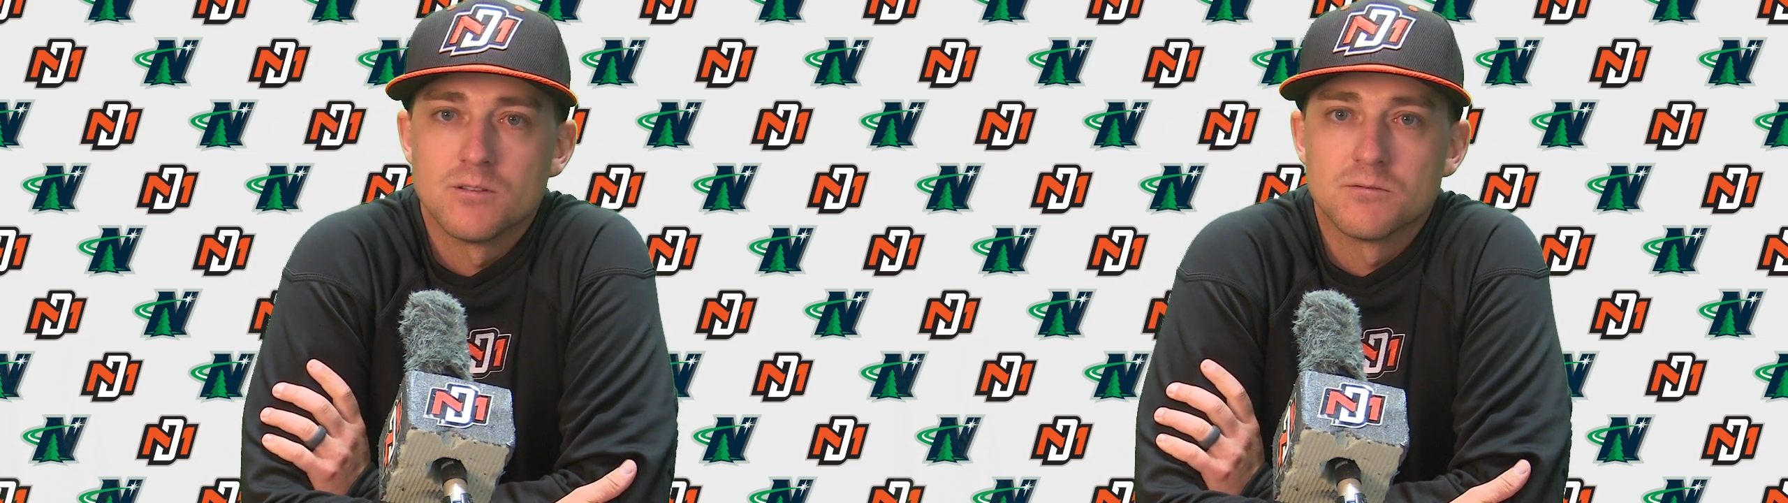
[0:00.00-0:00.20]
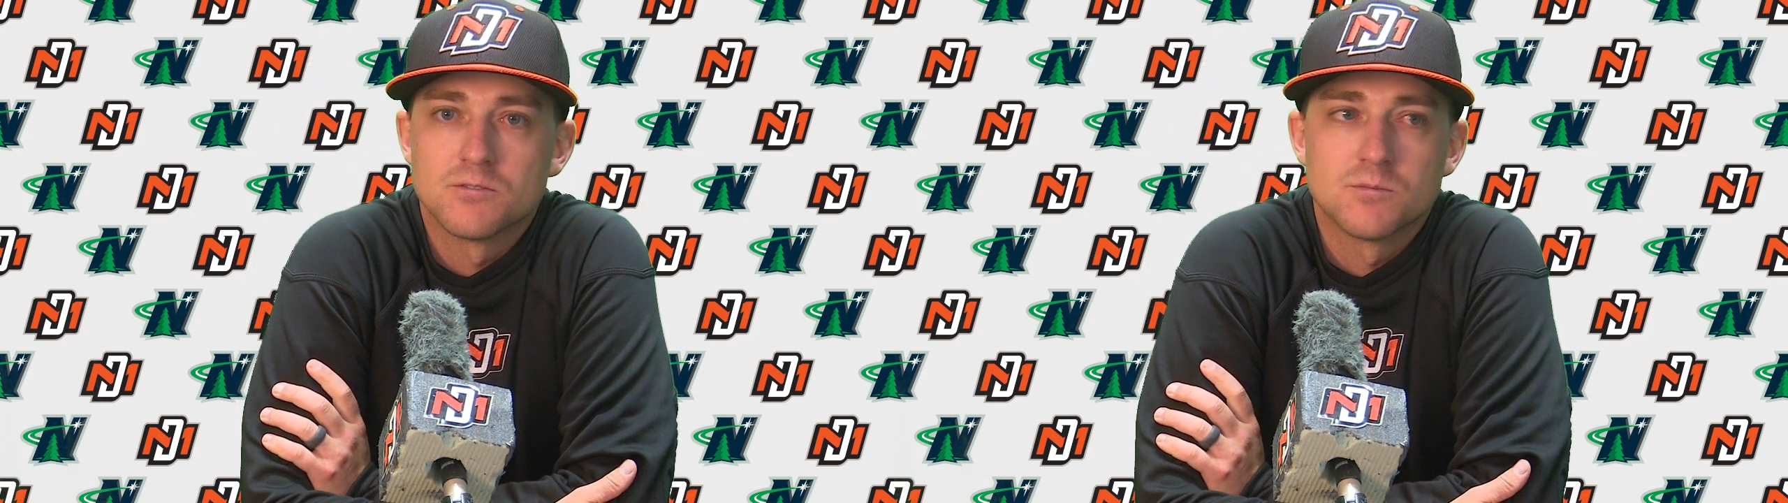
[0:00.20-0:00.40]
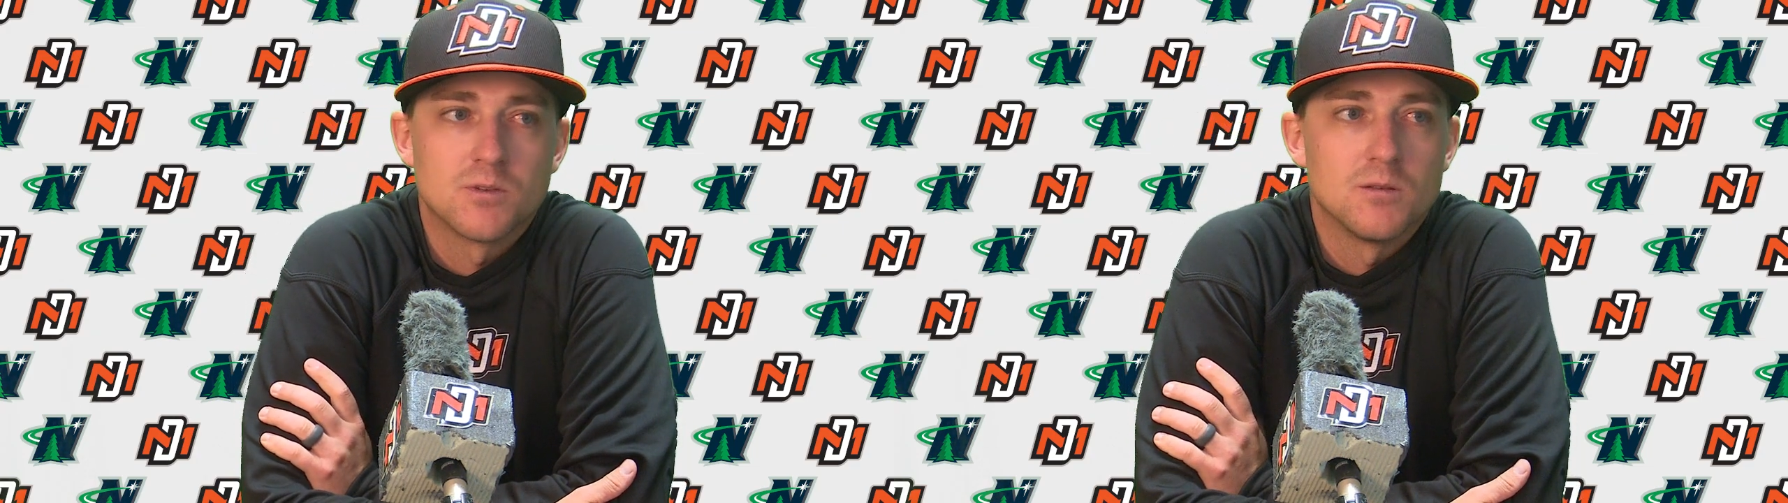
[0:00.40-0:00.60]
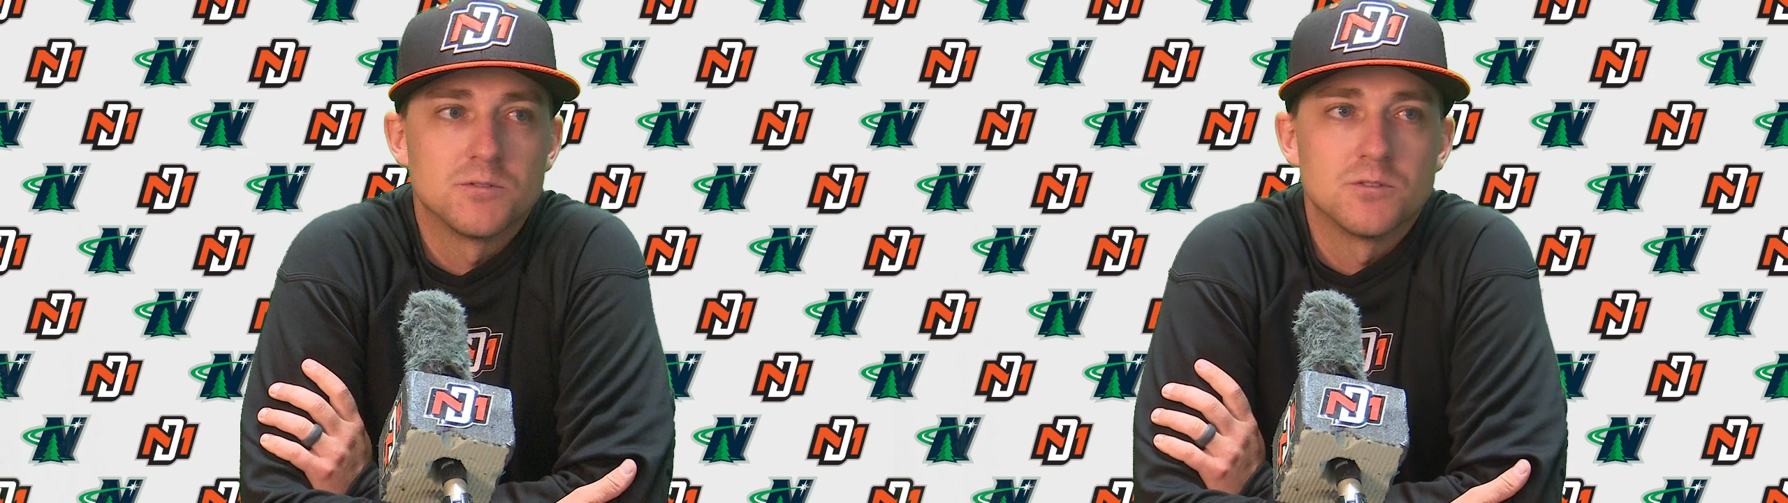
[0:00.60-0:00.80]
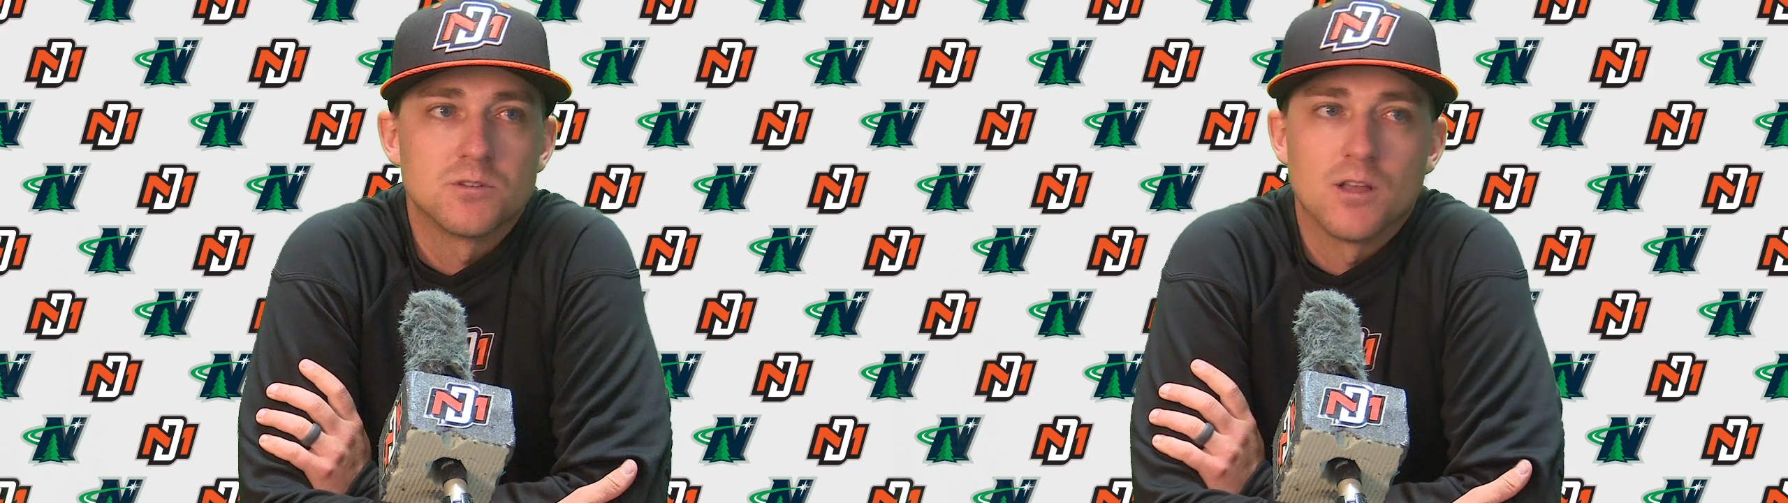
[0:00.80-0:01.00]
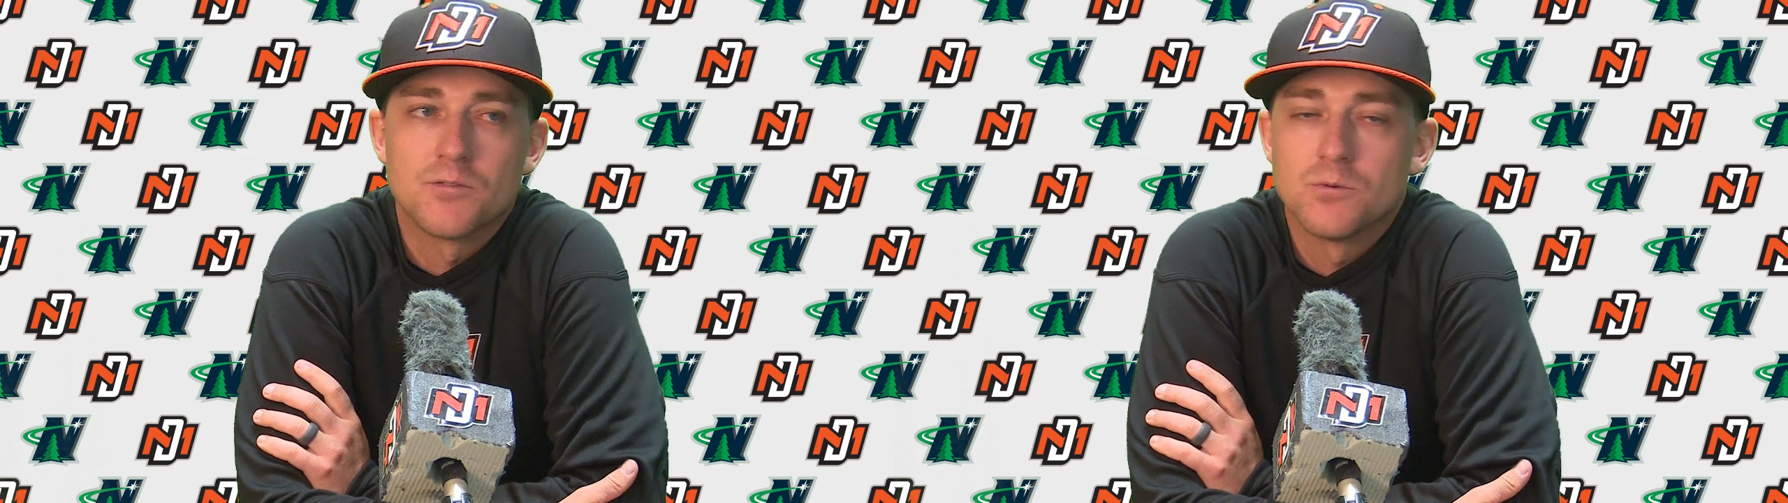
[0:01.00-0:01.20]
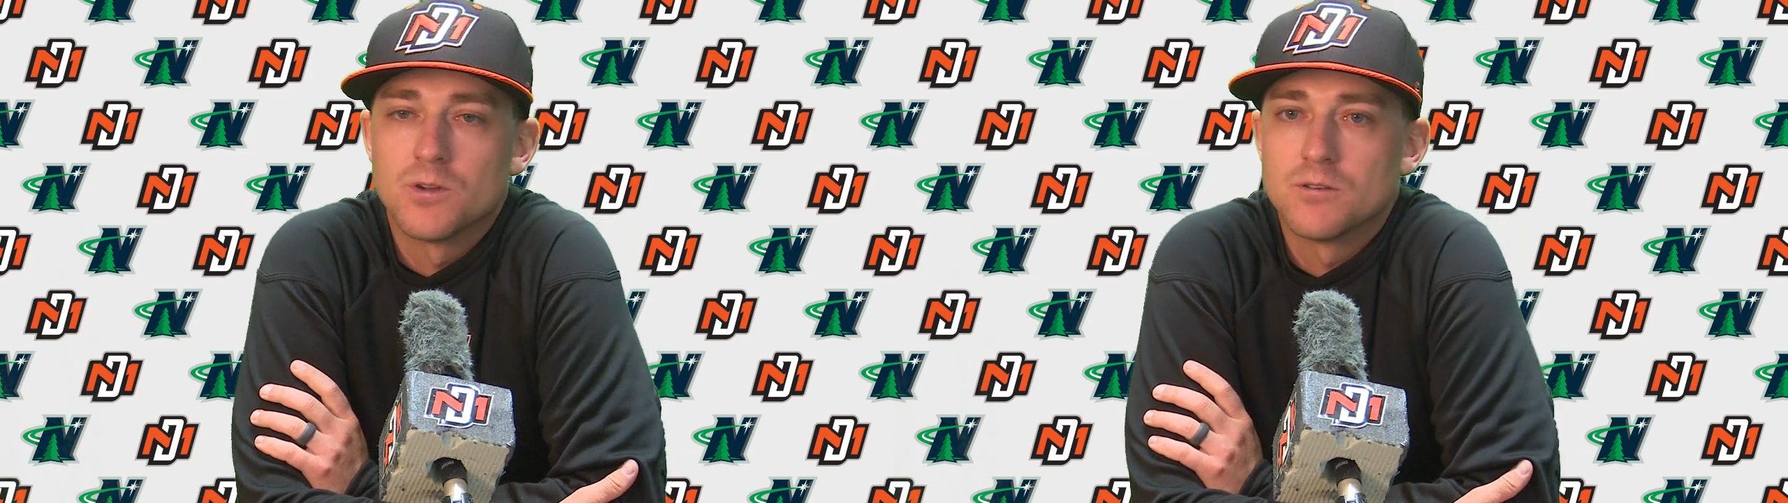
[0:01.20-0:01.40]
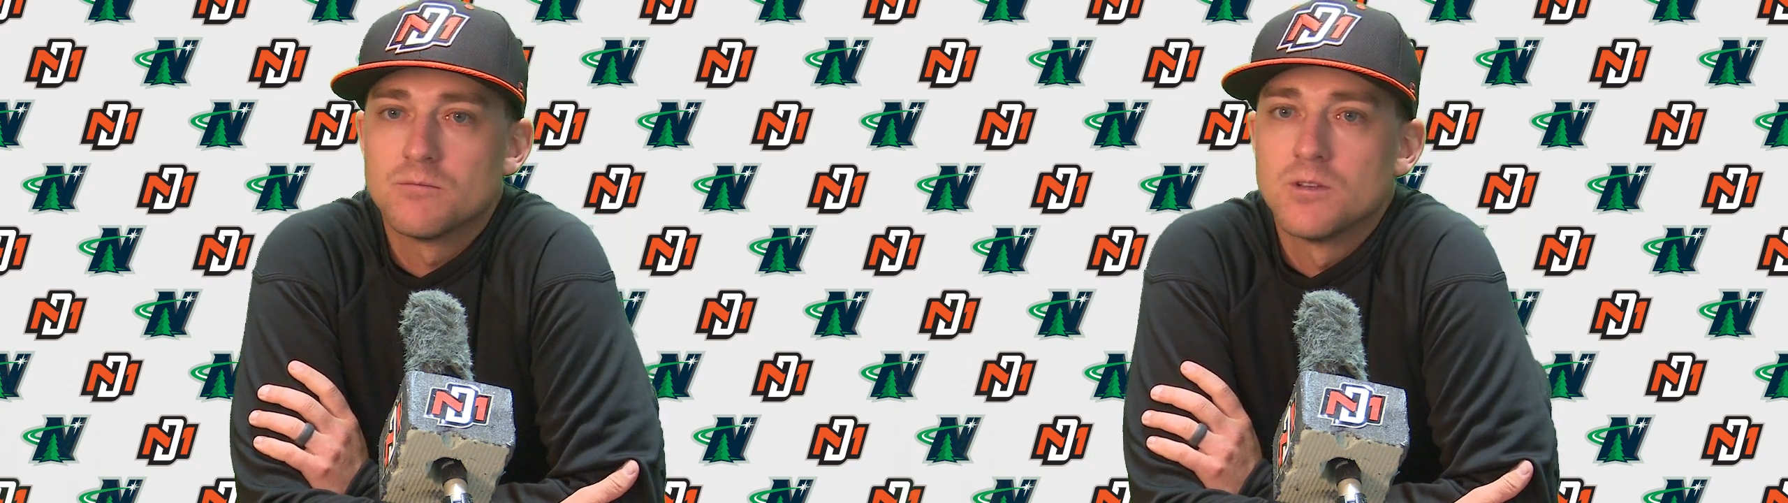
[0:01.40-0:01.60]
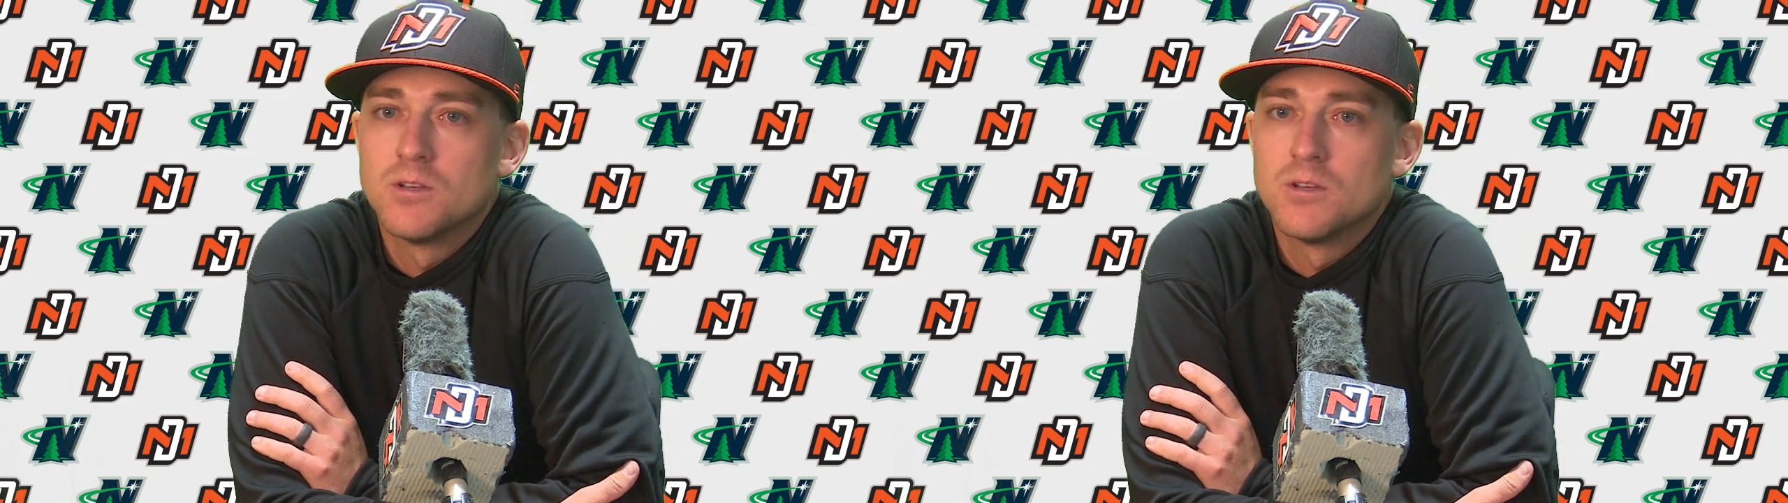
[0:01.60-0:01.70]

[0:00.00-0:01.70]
and sometimes you usually have to wait,